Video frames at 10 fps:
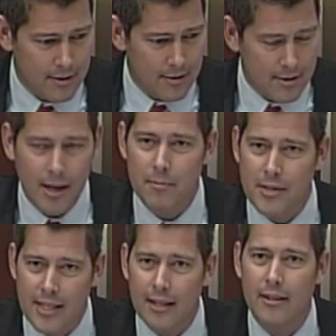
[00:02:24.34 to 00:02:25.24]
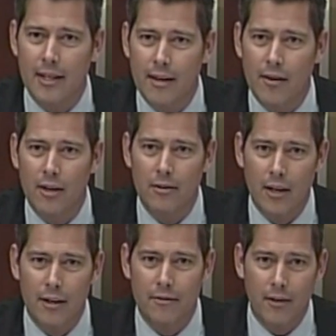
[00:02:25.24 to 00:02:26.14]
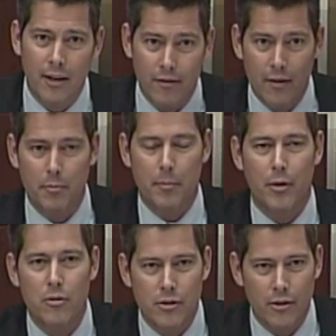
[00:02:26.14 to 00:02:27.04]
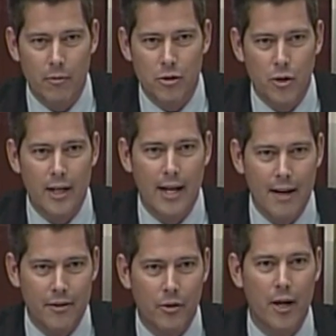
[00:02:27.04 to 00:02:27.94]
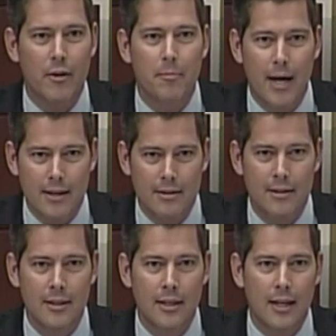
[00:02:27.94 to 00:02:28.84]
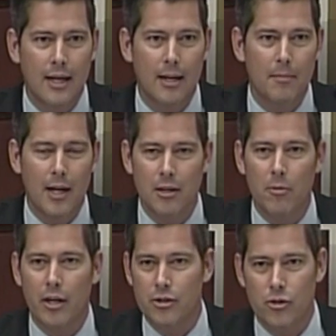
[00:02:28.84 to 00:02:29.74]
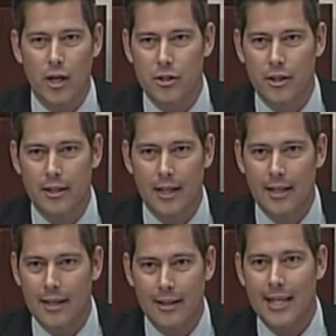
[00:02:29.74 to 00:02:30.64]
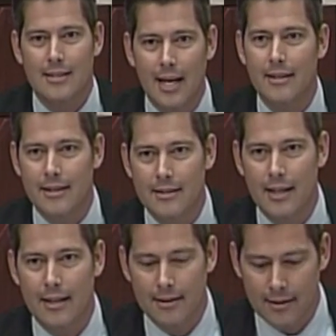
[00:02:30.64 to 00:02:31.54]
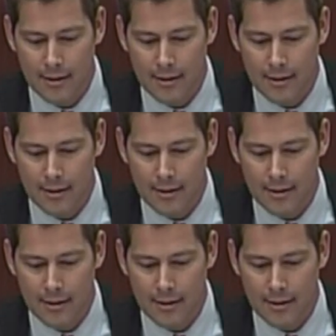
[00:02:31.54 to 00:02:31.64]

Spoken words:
some signaling of our proposal that we're trying to have a greater impact on the market structure, and that's not the intent.